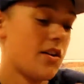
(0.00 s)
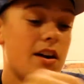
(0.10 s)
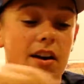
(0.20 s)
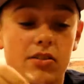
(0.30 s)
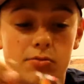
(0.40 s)

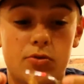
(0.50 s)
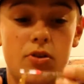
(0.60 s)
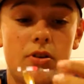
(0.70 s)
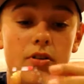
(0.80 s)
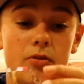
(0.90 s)
has
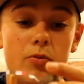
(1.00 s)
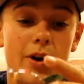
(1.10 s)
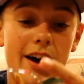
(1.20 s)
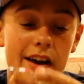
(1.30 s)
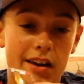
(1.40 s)
more
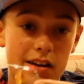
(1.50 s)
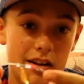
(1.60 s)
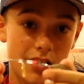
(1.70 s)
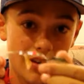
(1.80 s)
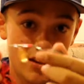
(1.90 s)
wide,
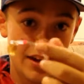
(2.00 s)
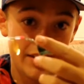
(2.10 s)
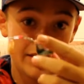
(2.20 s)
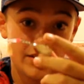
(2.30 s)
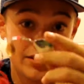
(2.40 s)

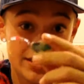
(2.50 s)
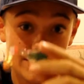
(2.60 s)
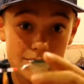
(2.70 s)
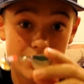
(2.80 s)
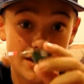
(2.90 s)
and
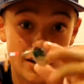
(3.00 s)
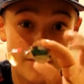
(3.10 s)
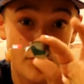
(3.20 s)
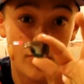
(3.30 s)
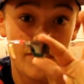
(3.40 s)
these will send
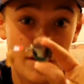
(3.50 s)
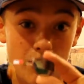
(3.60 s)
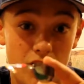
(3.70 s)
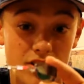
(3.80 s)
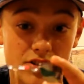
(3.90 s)
off more
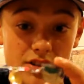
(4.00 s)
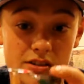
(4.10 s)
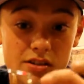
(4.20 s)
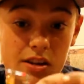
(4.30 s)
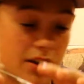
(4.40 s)

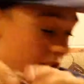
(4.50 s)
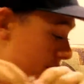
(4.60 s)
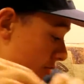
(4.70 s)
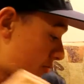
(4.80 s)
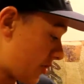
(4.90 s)
vibrations,
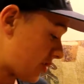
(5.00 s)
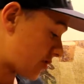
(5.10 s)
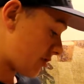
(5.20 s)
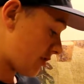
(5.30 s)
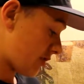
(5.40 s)

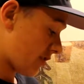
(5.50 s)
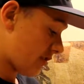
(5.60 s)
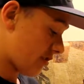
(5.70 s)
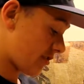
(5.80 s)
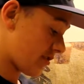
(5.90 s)
which
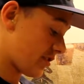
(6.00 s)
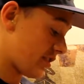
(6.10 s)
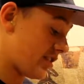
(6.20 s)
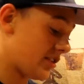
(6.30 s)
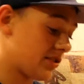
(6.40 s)

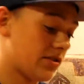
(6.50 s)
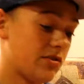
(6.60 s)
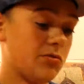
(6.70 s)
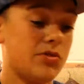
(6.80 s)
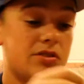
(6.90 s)
these
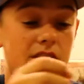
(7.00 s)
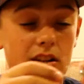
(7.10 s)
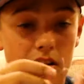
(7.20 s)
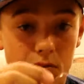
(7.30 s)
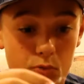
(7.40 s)
will
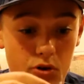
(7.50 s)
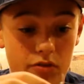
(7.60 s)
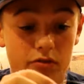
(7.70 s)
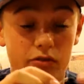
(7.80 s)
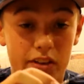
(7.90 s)
send off more
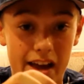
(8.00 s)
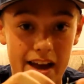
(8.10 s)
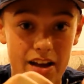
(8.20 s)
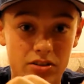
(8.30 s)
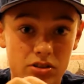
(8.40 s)

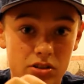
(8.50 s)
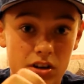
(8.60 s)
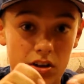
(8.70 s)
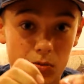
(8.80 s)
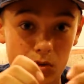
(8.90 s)
flash
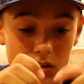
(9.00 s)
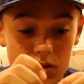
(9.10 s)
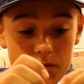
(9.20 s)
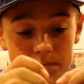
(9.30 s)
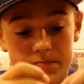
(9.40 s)
with
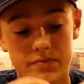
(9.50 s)
them.